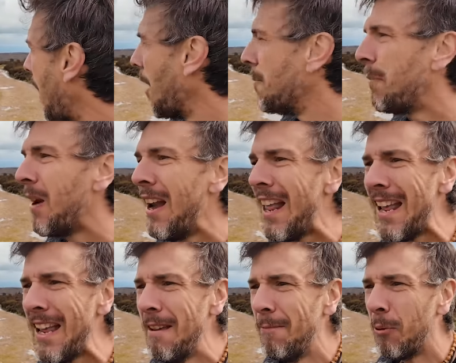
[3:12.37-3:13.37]
I
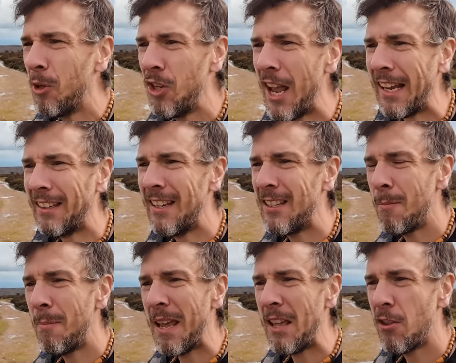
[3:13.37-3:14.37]
believe projected to
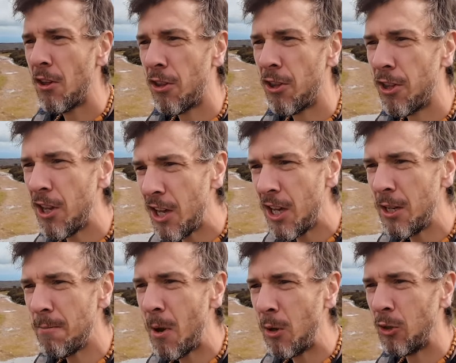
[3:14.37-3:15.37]
be the
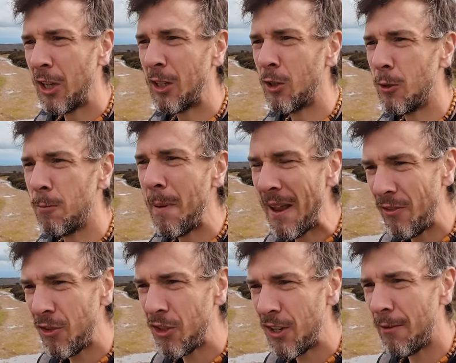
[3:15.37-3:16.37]
third most
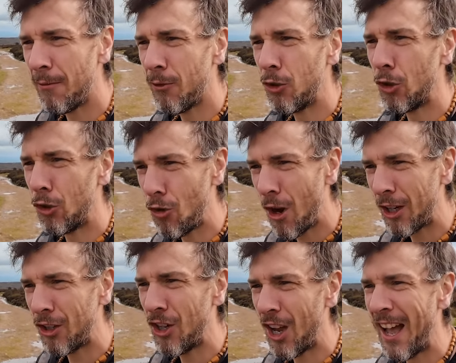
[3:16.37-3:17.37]
expensive
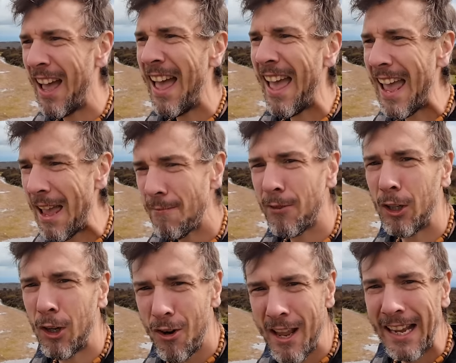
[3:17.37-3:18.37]
structure ever
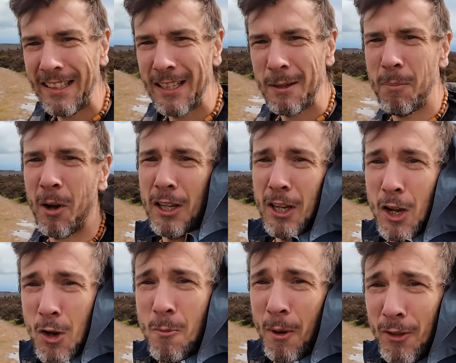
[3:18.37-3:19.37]
created by
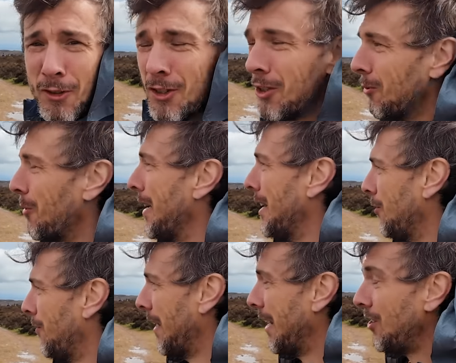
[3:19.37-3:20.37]
humans when it's
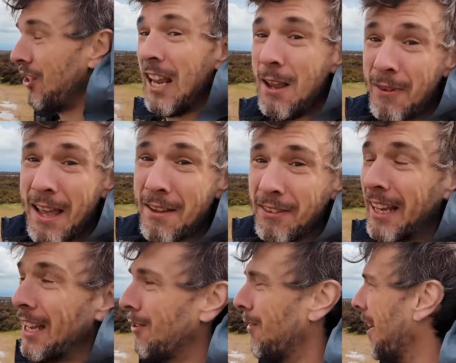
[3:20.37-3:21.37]
finished, if it ever
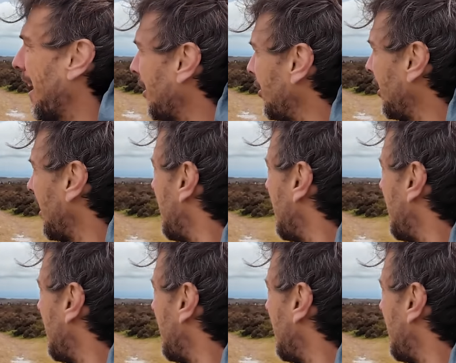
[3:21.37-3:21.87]
gets finished.